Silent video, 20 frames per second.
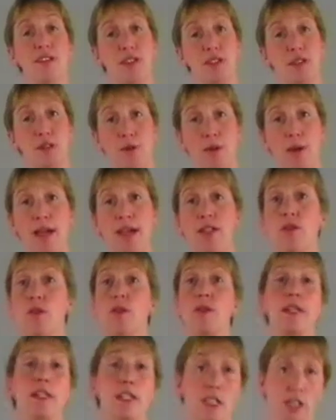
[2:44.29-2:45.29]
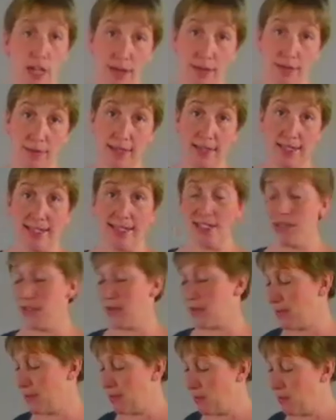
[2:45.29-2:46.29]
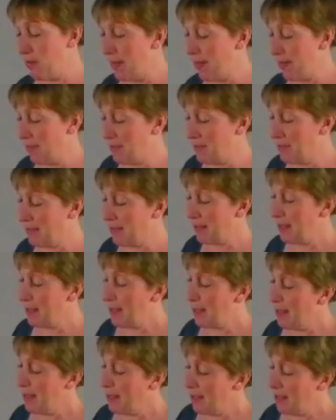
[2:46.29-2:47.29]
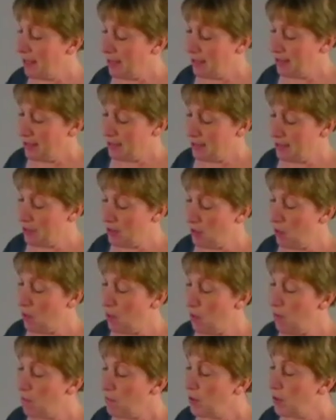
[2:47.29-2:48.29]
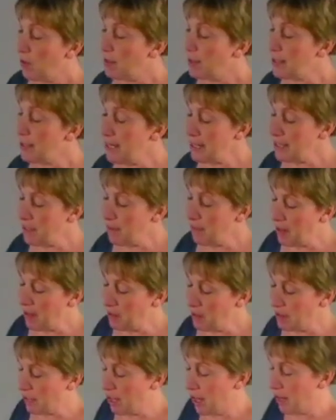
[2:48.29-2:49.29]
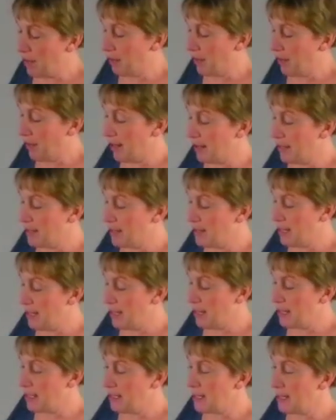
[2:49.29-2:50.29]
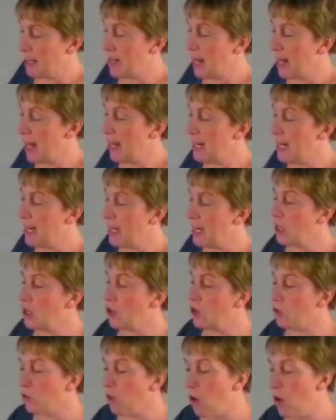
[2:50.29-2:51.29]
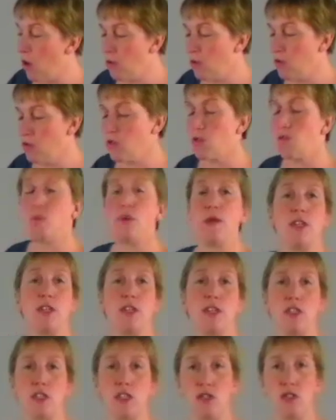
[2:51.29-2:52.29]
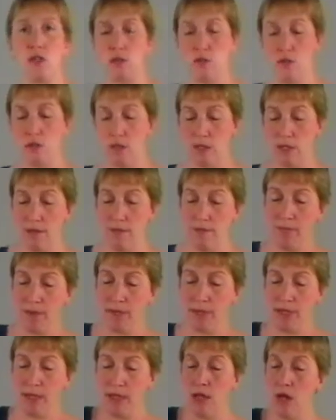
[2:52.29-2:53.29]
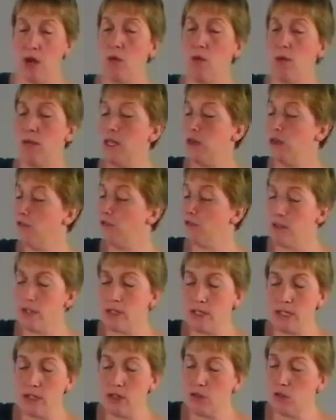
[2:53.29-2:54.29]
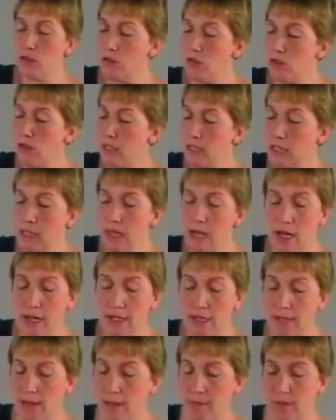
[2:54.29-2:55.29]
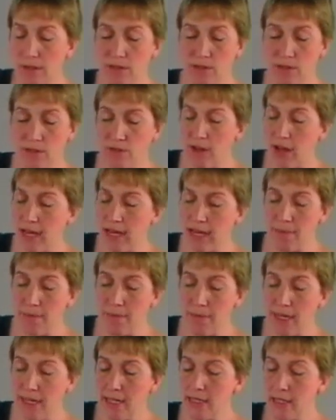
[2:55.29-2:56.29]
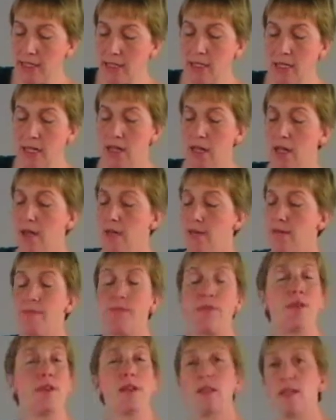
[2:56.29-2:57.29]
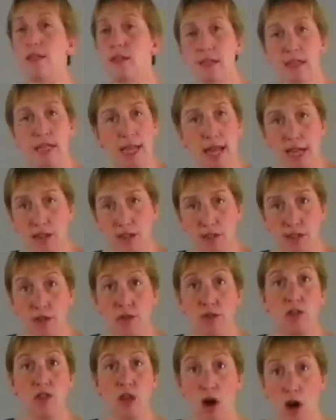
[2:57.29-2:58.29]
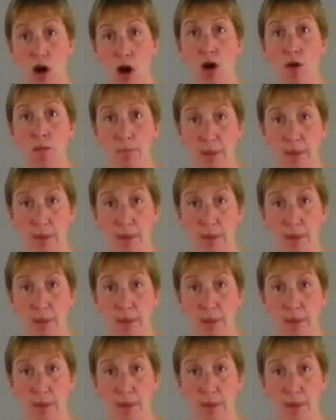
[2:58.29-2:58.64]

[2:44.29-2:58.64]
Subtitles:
it's correct, or you can check with the teacher as well. So what's nice about Toccata blocks is that it grows with the student. You know, when you're first introducing the concept of dividing beats, the 8th notes are